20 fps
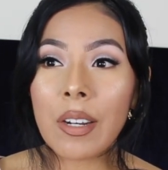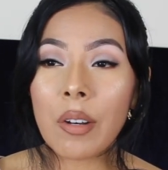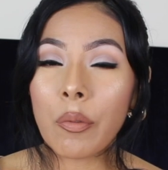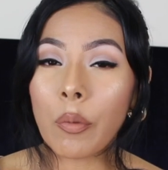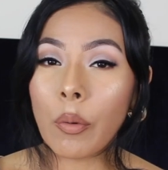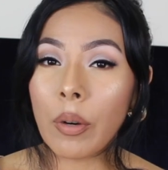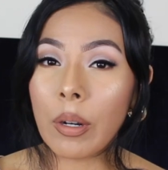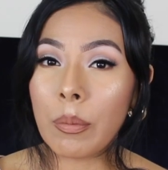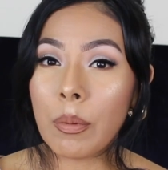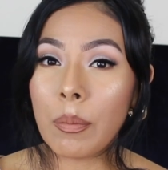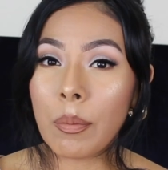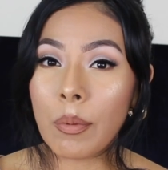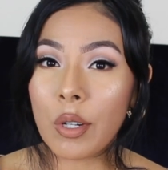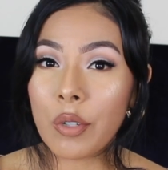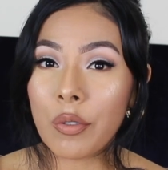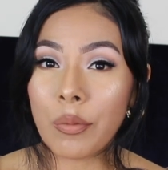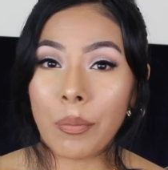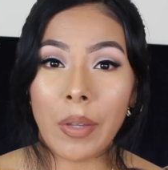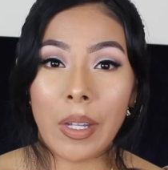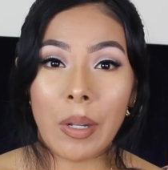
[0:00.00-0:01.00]
an affordable
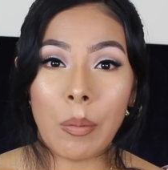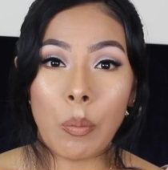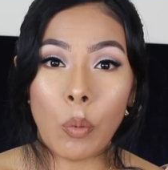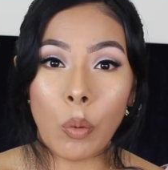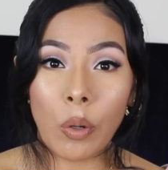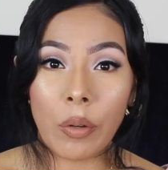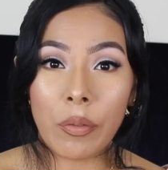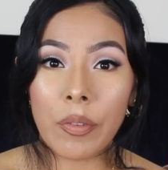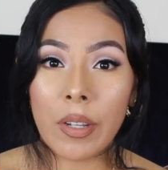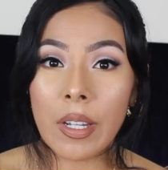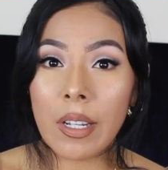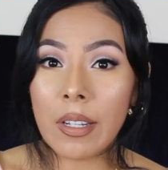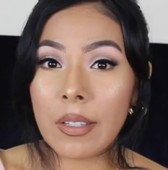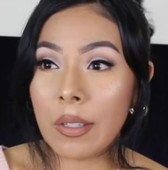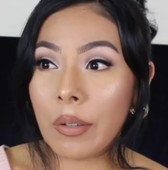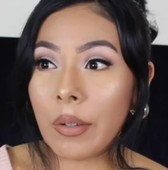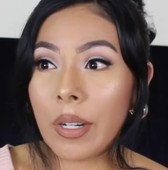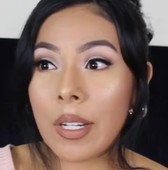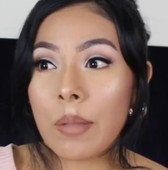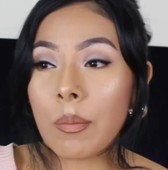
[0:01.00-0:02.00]
brush from like Morphe
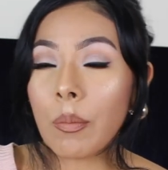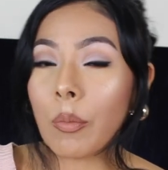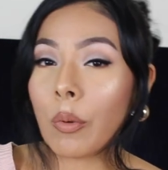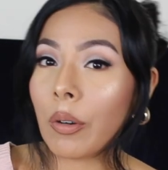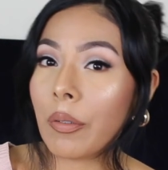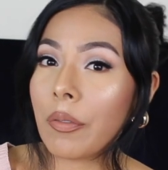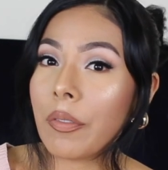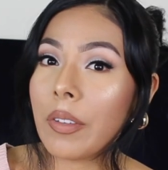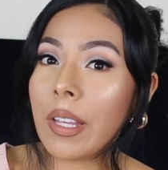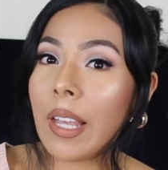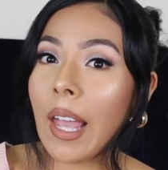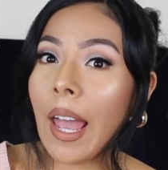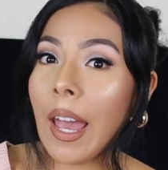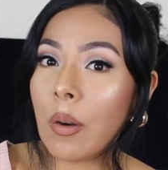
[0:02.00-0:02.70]
because there is Morphe